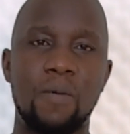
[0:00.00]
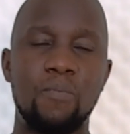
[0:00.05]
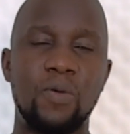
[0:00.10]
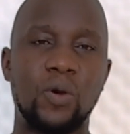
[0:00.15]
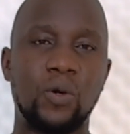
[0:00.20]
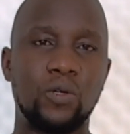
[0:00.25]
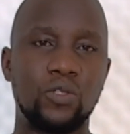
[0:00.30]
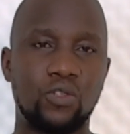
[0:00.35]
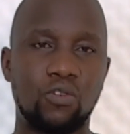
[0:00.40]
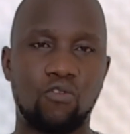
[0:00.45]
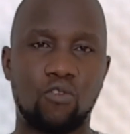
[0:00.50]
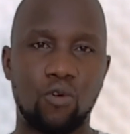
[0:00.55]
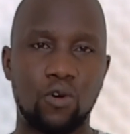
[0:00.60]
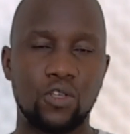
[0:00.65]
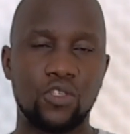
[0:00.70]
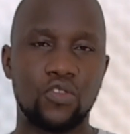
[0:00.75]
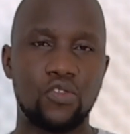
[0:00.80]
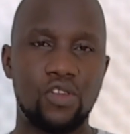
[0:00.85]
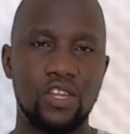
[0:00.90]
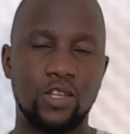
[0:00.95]
Because of
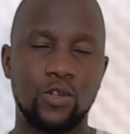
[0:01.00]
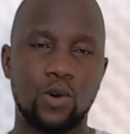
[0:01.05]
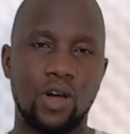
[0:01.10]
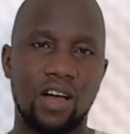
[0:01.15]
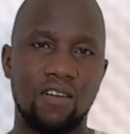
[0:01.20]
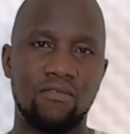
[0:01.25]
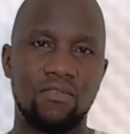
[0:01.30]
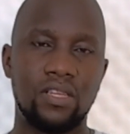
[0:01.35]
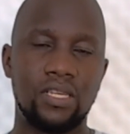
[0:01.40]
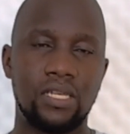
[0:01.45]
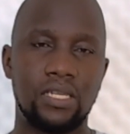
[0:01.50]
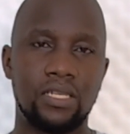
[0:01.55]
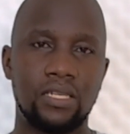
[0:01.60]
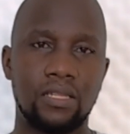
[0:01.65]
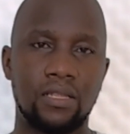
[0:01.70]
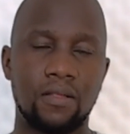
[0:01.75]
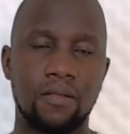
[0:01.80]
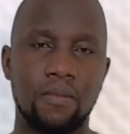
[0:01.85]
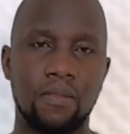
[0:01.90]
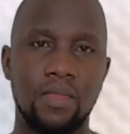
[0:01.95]
course you need to have
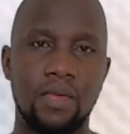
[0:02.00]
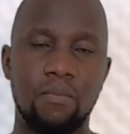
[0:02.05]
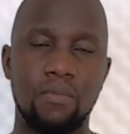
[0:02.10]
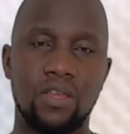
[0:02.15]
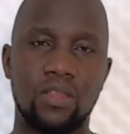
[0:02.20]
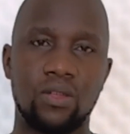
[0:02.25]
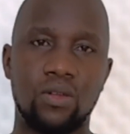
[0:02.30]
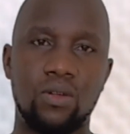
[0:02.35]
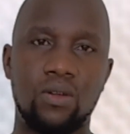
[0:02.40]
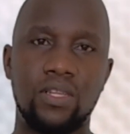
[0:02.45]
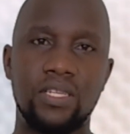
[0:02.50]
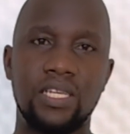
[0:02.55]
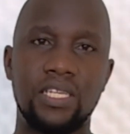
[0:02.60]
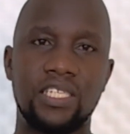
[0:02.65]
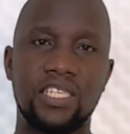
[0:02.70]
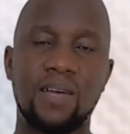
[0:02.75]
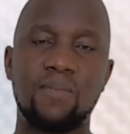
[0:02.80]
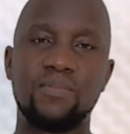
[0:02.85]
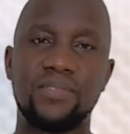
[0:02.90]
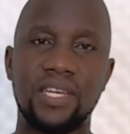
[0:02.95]
the methodology
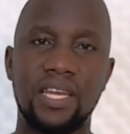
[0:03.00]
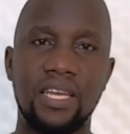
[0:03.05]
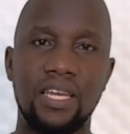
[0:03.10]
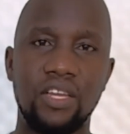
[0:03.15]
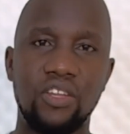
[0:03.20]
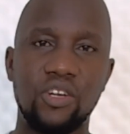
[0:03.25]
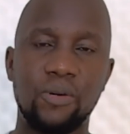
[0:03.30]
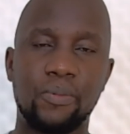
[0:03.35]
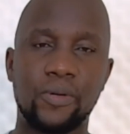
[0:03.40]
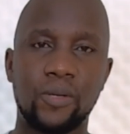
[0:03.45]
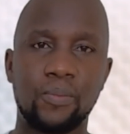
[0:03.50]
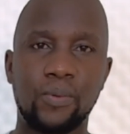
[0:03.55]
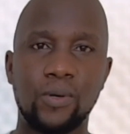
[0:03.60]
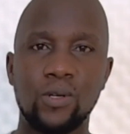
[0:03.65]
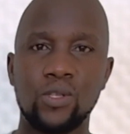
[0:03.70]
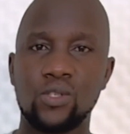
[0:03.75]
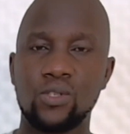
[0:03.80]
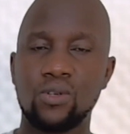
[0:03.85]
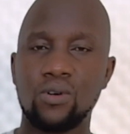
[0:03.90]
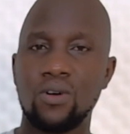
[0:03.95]
chapter in your
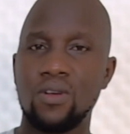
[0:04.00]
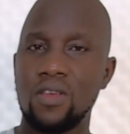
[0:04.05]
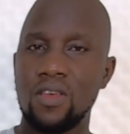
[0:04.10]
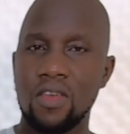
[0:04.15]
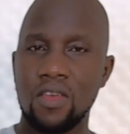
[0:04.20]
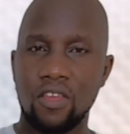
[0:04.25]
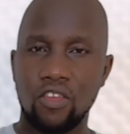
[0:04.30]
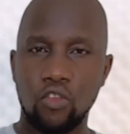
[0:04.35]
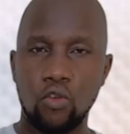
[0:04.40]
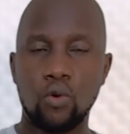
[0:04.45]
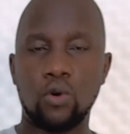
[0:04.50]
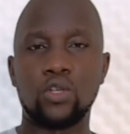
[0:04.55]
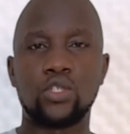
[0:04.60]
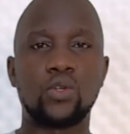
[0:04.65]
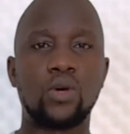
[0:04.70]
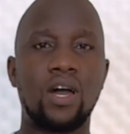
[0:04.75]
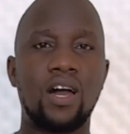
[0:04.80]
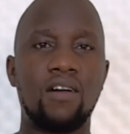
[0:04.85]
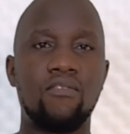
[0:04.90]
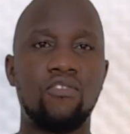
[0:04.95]
proposal. You
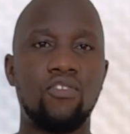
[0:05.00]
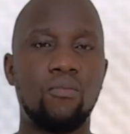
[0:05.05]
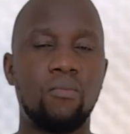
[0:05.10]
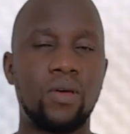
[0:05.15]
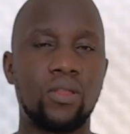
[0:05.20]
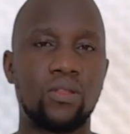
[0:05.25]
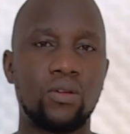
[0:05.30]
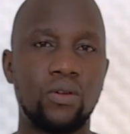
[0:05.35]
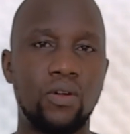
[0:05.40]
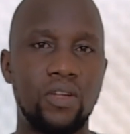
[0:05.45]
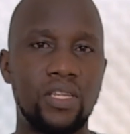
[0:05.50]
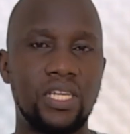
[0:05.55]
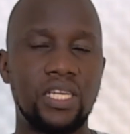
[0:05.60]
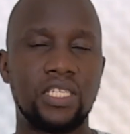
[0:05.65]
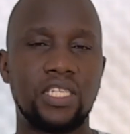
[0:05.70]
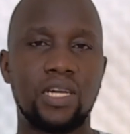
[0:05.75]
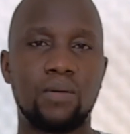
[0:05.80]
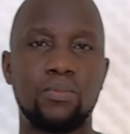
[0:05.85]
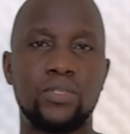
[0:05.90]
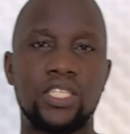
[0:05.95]
also have your
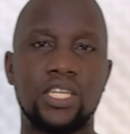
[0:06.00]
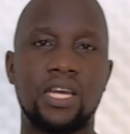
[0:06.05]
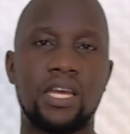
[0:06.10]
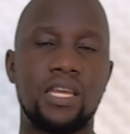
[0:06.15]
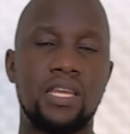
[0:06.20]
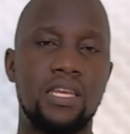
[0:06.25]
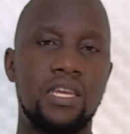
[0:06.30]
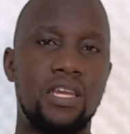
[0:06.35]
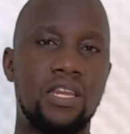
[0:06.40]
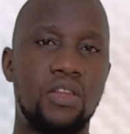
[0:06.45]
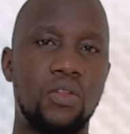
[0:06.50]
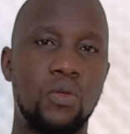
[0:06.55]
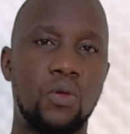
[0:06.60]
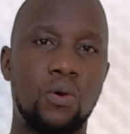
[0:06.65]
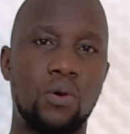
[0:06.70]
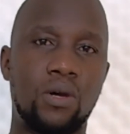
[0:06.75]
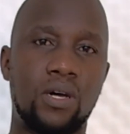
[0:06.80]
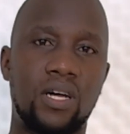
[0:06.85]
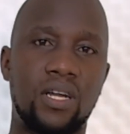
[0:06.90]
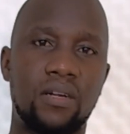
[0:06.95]
methodology chapter in
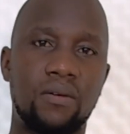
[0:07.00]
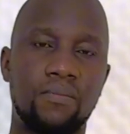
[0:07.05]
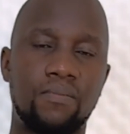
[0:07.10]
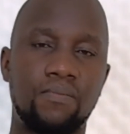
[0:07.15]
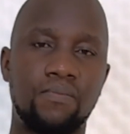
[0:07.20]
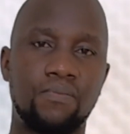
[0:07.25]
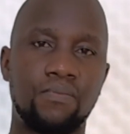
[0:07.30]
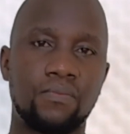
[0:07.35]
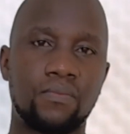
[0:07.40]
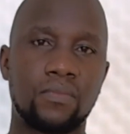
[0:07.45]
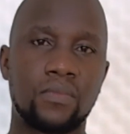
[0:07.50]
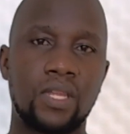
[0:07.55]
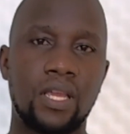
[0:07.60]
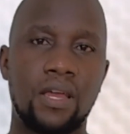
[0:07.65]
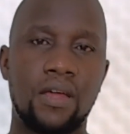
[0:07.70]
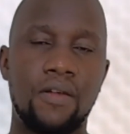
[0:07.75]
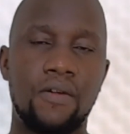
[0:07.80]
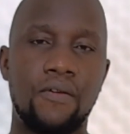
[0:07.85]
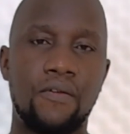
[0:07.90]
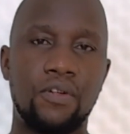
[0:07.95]
your
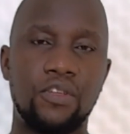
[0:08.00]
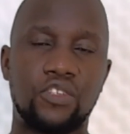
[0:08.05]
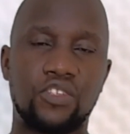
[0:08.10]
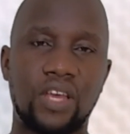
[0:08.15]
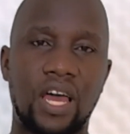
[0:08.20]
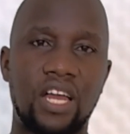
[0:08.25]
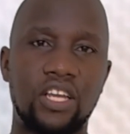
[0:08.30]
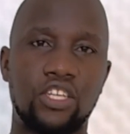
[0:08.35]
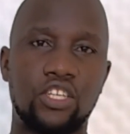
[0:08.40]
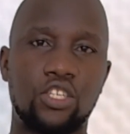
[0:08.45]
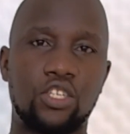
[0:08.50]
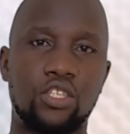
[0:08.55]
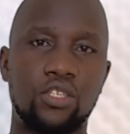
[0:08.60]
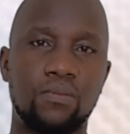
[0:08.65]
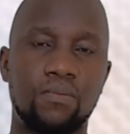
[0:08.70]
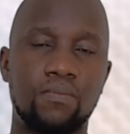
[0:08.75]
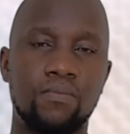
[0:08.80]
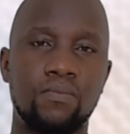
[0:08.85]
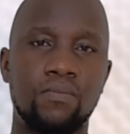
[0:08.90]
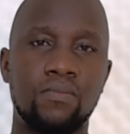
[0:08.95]
research